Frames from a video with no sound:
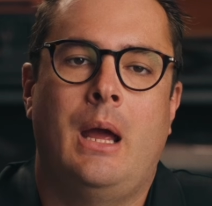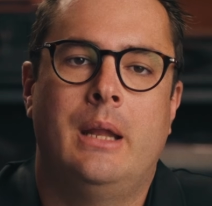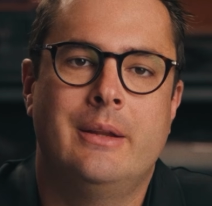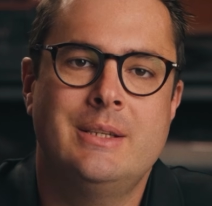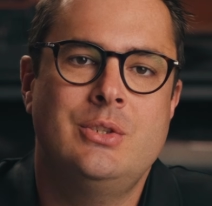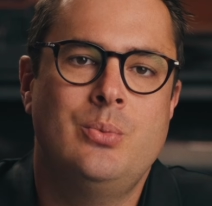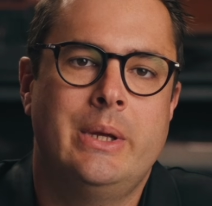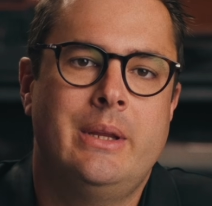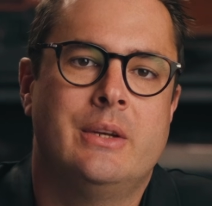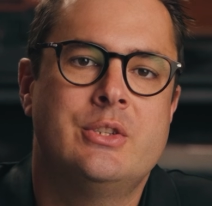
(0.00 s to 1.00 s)
And this is where
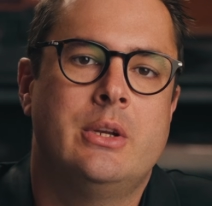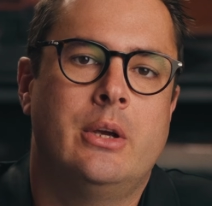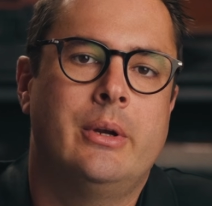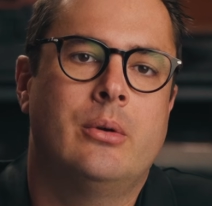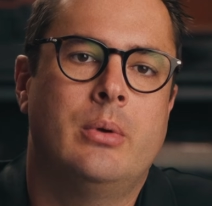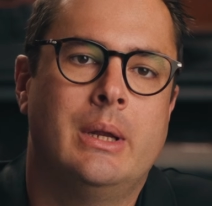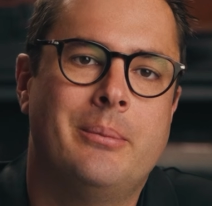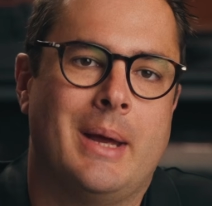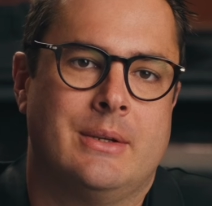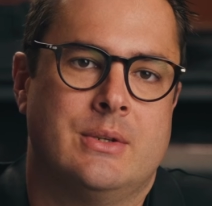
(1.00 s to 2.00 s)
the engineering really
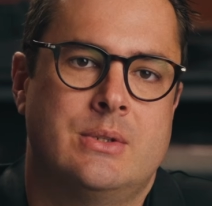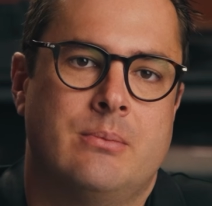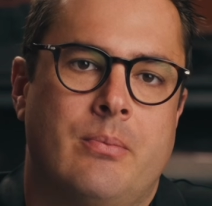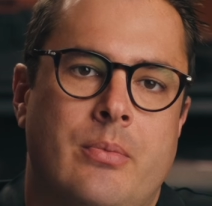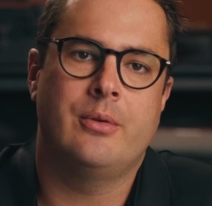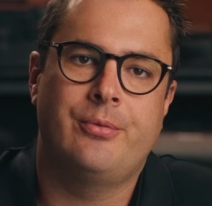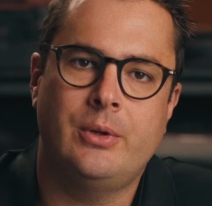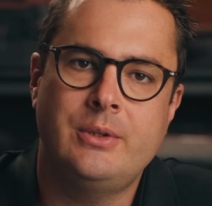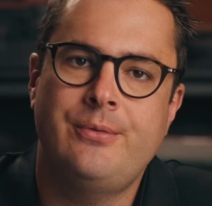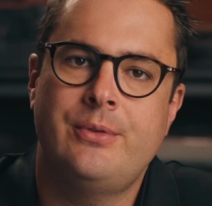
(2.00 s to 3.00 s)
matters. The
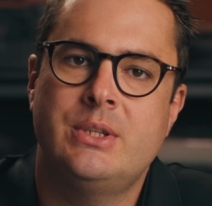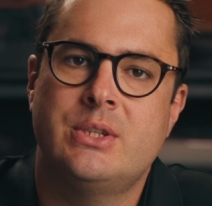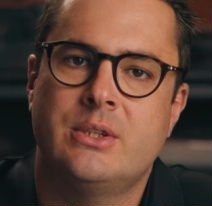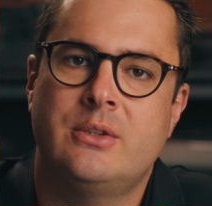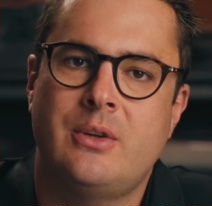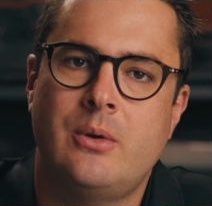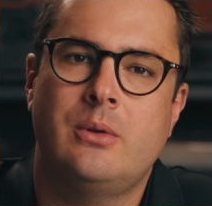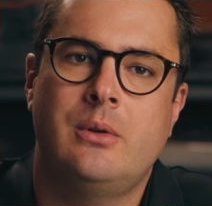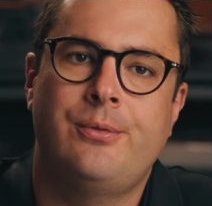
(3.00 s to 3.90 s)
filter features a total of